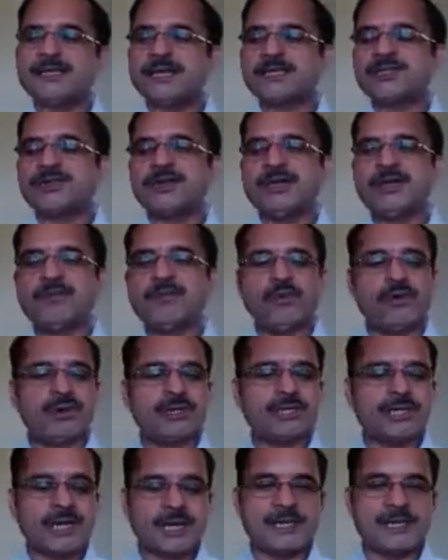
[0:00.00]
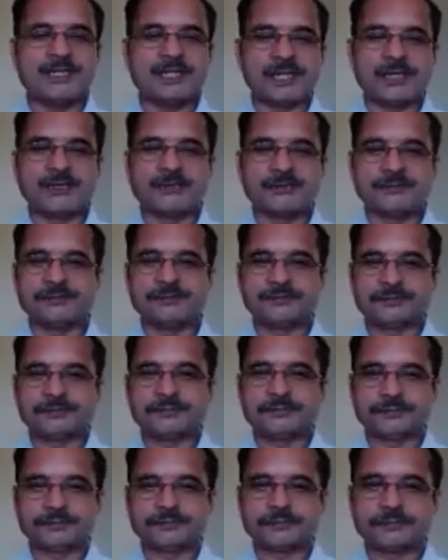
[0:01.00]
Okay, so that's why
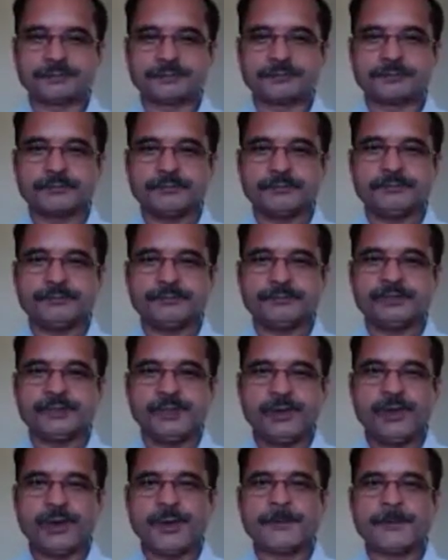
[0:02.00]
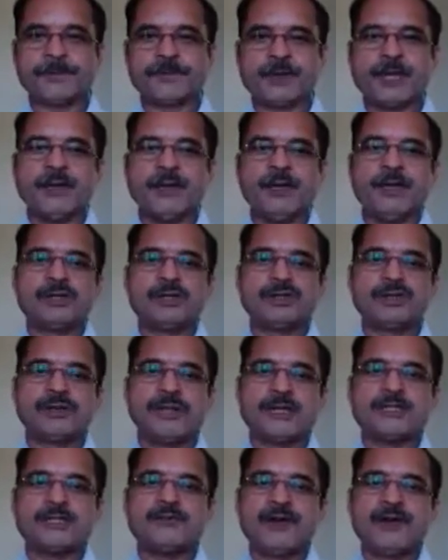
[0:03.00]
it is more susceptible to
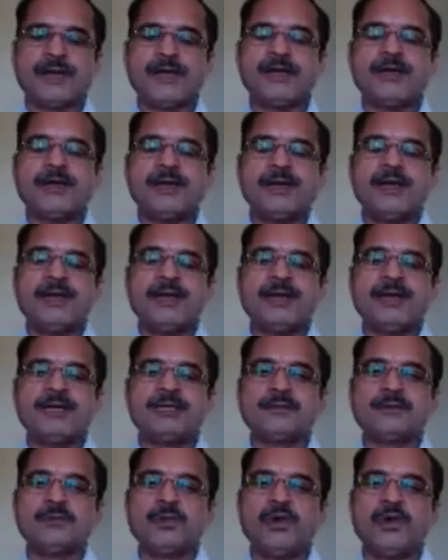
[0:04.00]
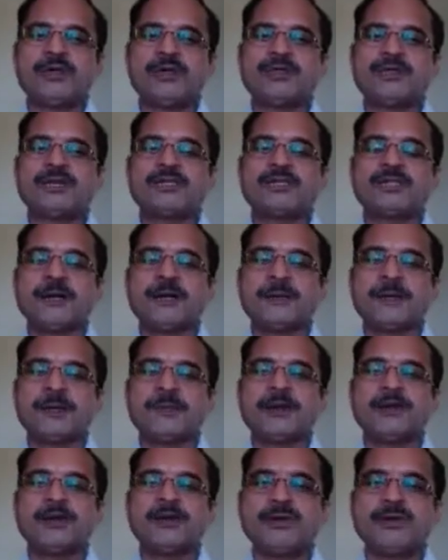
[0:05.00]
noise. So our electrodes as
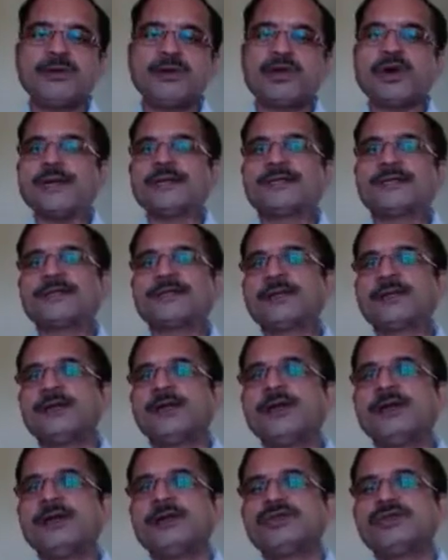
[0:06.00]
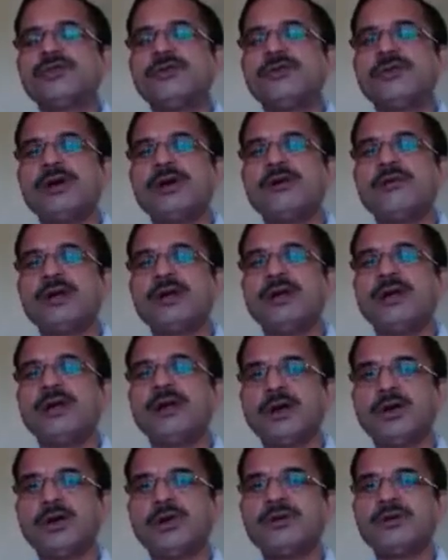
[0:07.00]
well as the measuring instruments or the
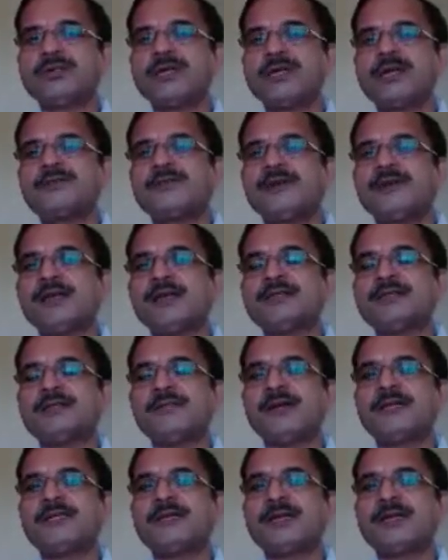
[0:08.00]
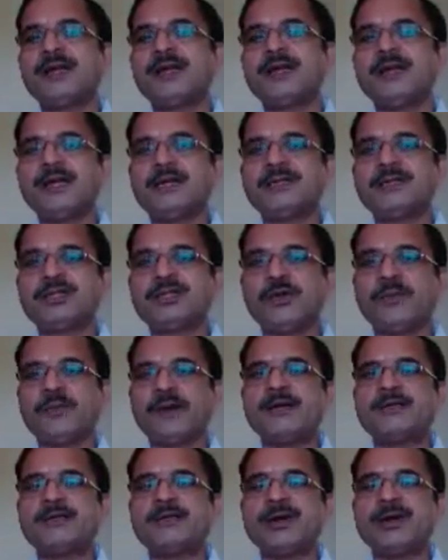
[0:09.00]
circuits should be noise
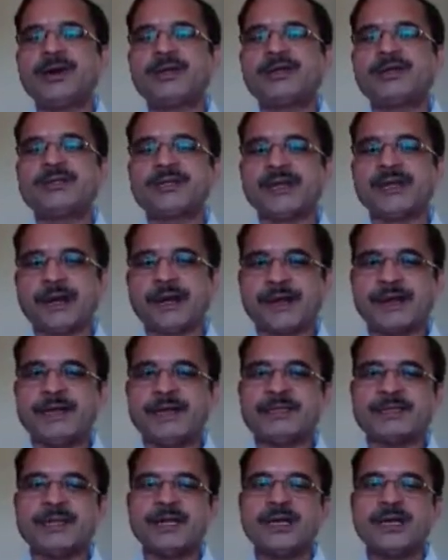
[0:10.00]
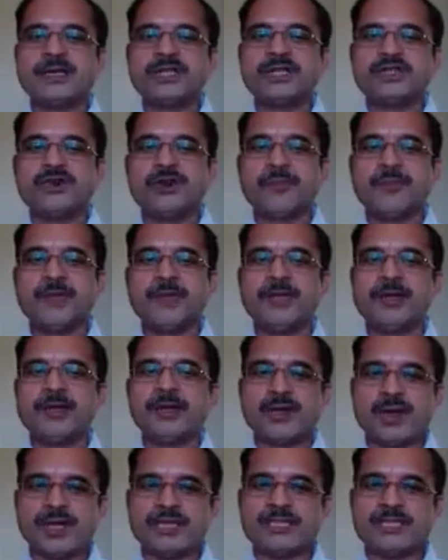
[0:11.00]
free, as well as the
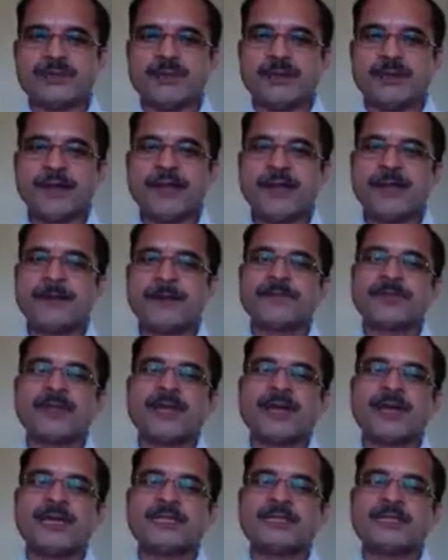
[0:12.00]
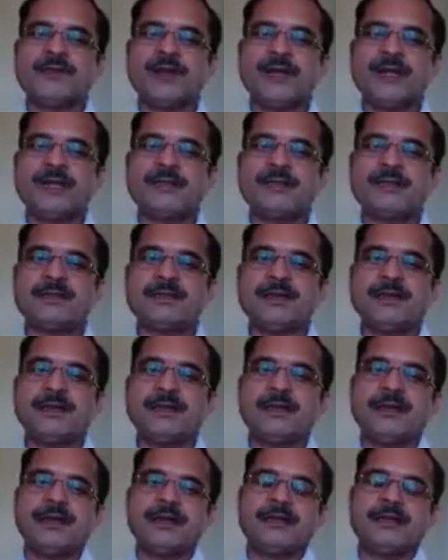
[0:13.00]
measurement what we get,
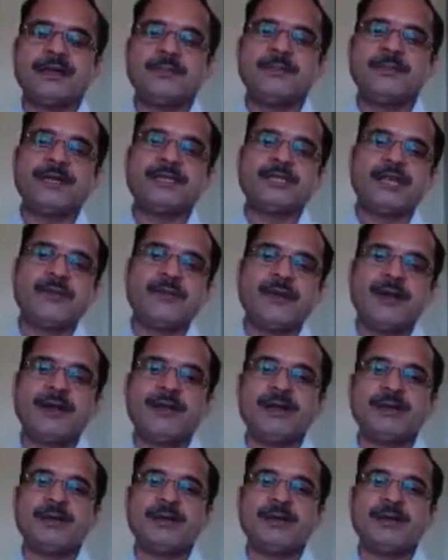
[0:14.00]
it should be stable,